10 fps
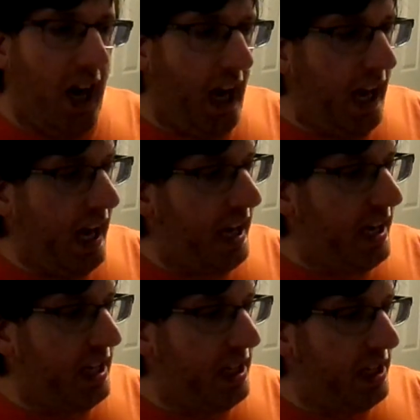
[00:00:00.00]

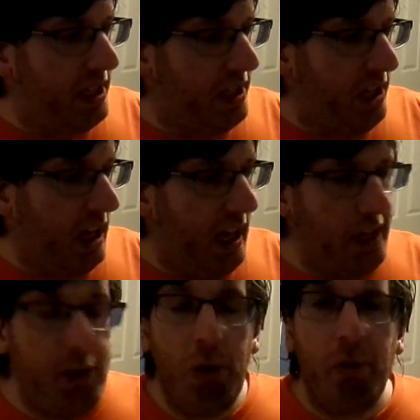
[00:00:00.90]
And I
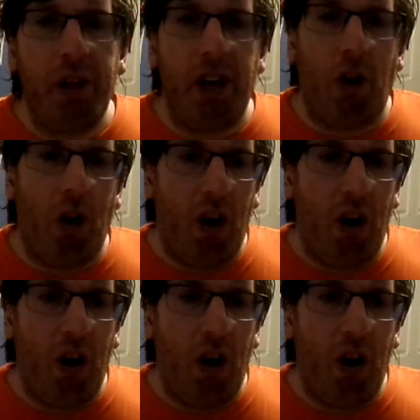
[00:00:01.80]
know that